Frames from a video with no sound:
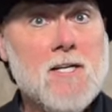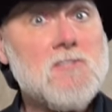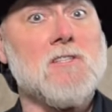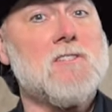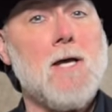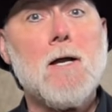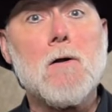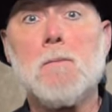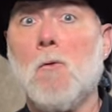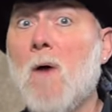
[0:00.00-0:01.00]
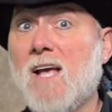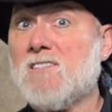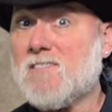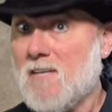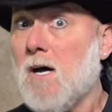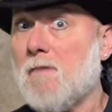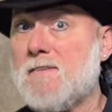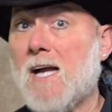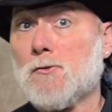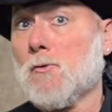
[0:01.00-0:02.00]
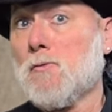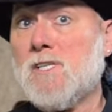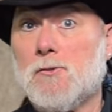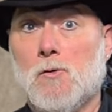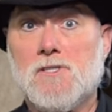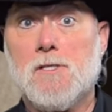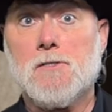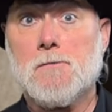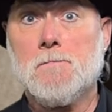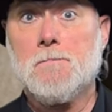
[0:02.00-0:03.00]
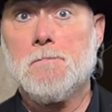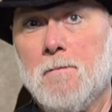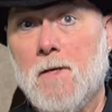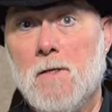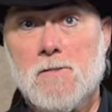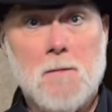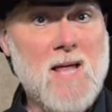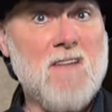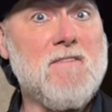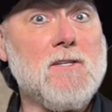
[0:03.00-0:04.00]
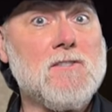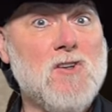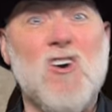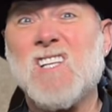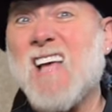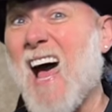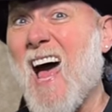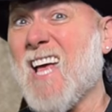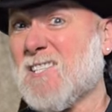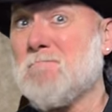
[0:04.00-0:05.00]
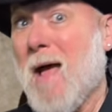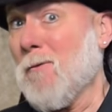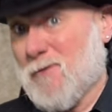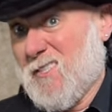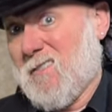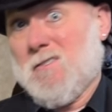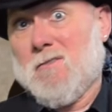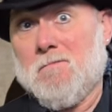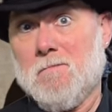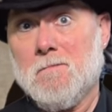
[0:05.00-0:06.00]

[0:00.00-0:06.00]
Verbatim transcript: and it's a terrible waste of natural resources. Some landfills are as high as mountains.